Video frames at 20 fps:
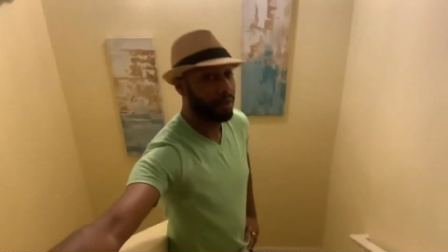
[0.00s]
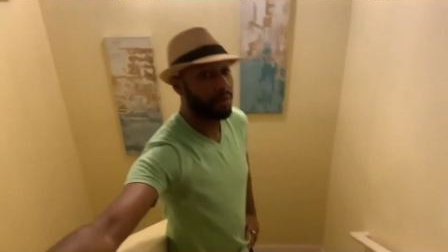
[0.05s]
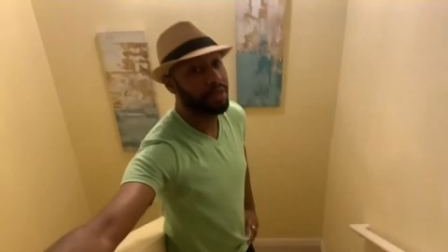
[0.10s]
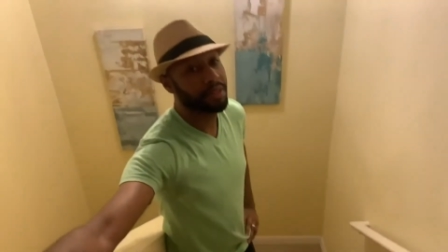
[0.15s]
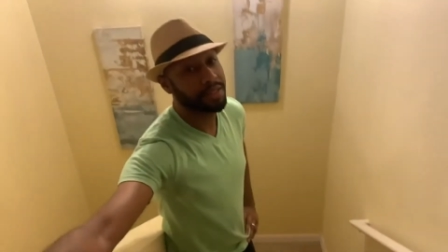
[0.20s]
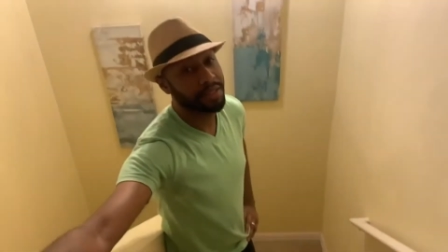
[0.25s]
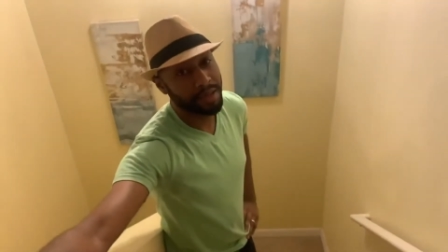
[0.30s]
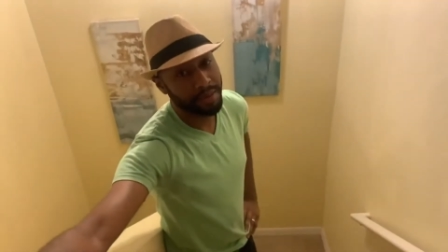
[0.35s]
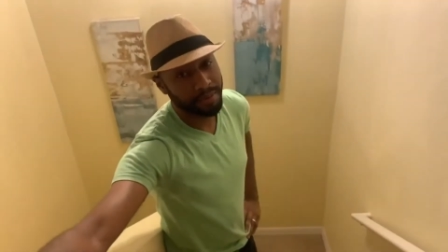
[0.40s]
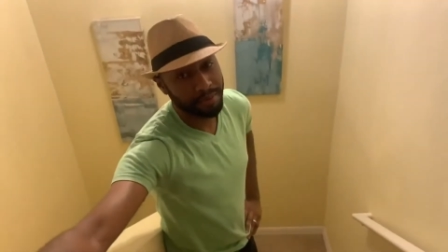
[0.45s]

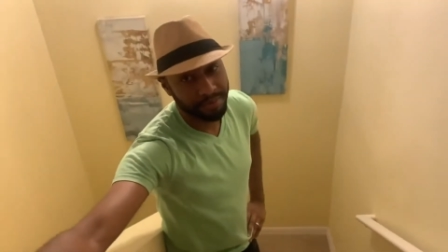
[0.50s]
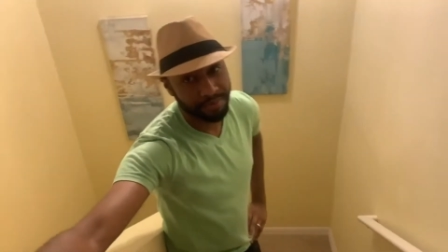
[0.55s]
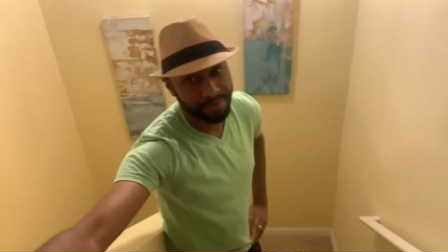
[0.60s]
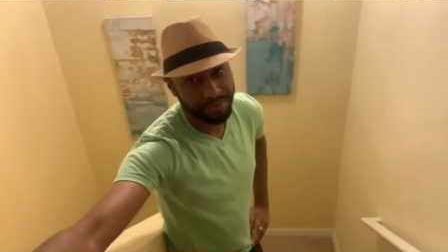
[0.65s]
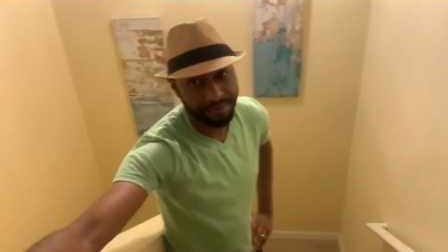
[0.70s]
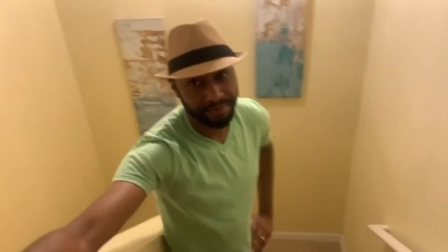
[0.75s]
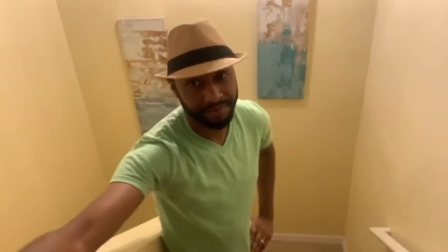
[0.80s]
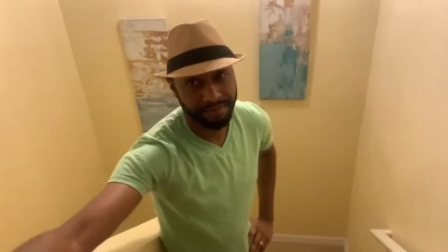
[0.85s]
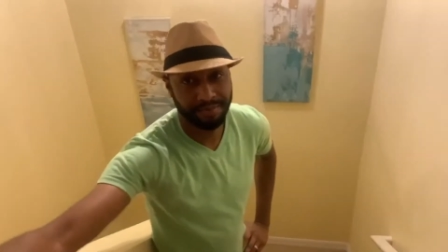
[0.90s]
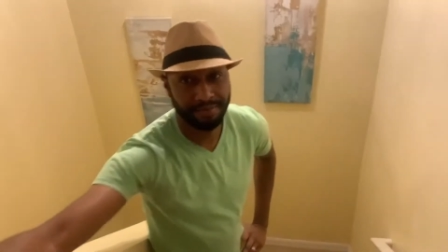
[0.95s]
What's up?
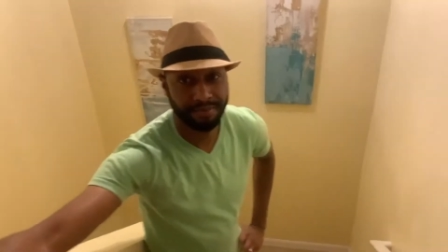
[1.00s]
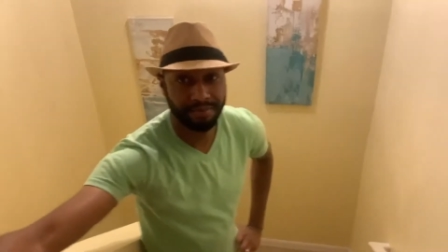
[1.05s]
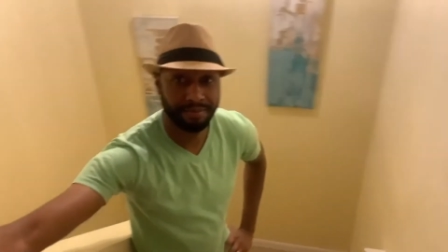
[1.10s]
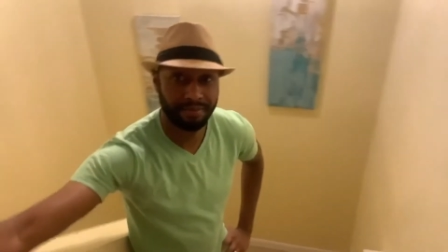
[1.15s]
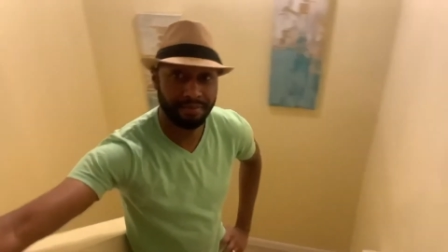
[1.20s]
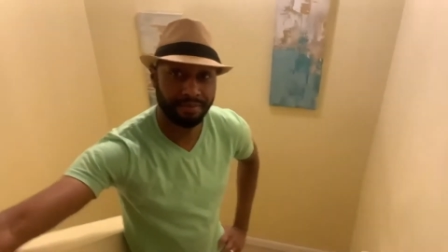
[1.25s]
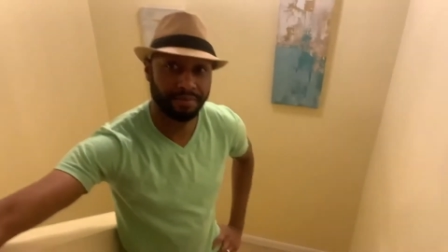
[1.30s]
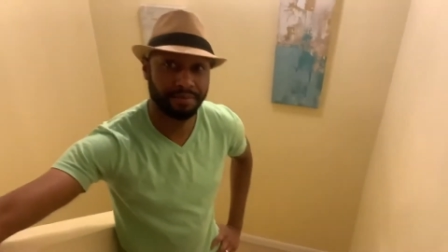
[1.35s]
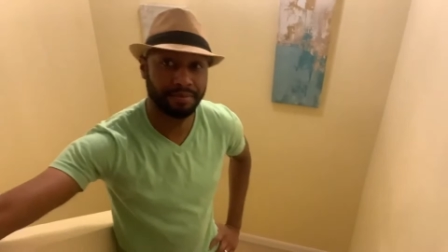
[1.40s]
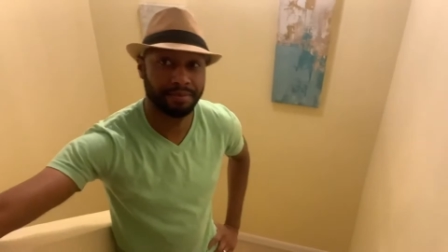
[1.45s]

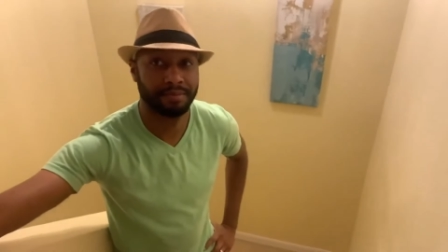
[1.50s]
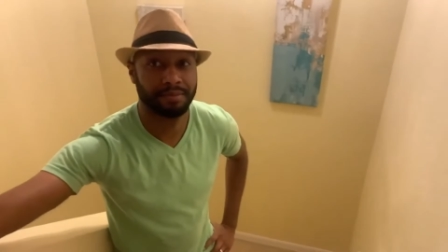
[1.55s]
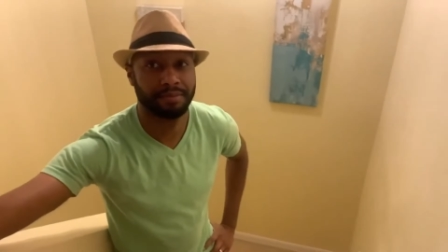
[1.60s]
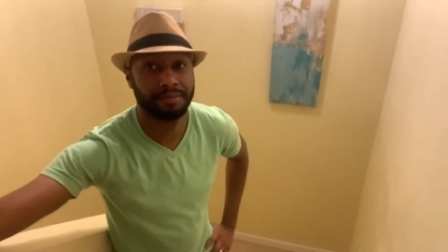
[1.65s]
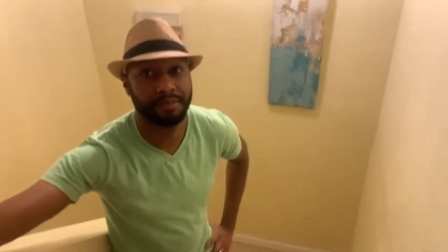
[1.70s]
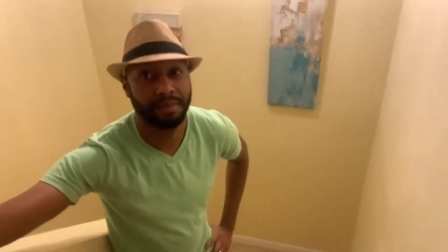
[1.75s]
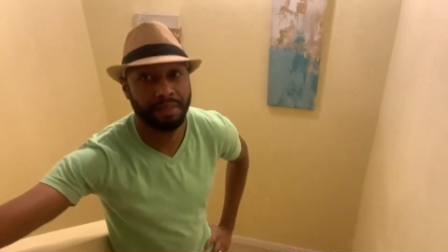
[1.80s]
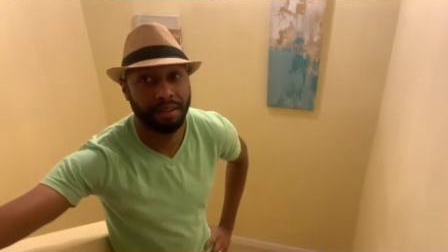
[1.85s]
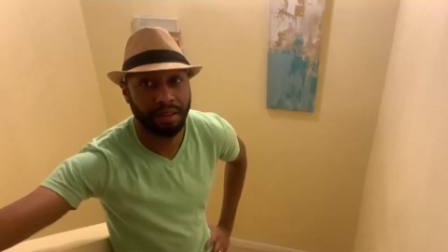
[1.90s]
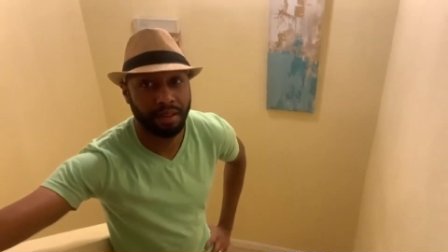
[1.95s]
Yes
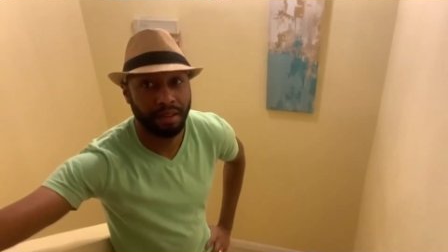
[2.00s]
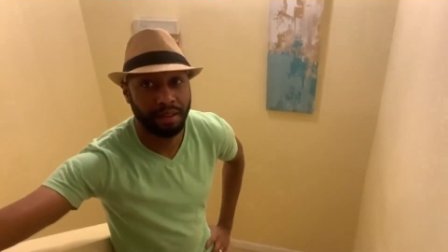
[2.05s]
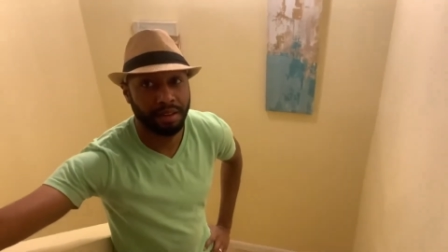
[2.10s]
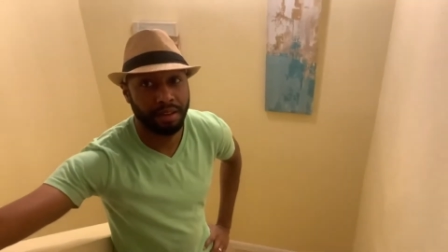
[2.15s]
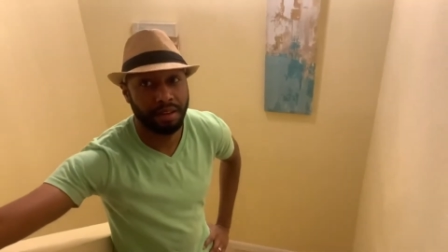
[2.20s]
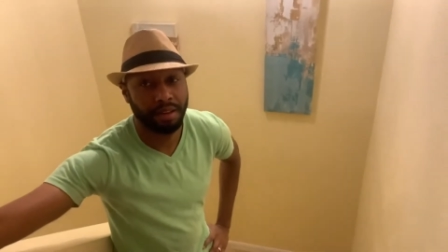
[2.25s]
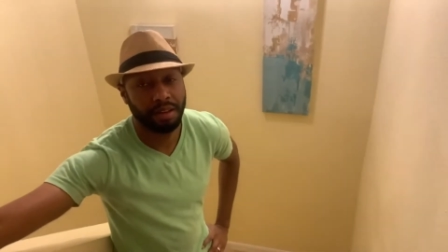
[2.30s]
or no?